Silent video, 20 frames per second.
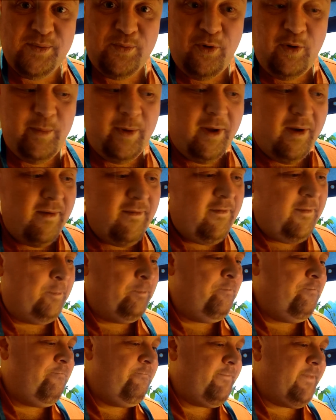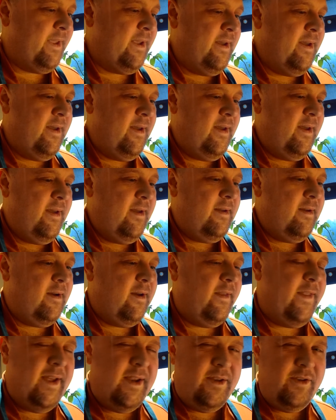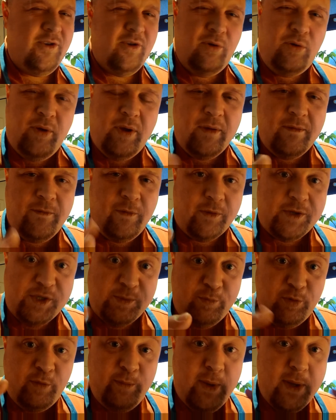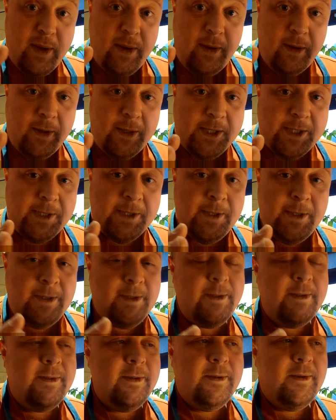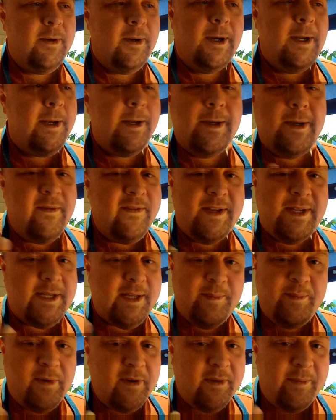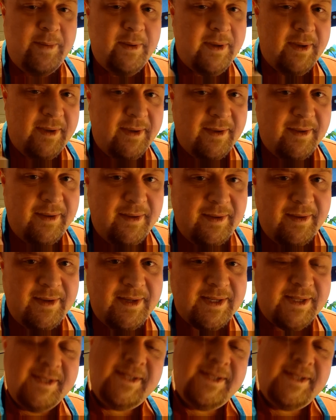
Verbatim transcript: warm enough and then you're looking for the bubbles. I love the bubbles,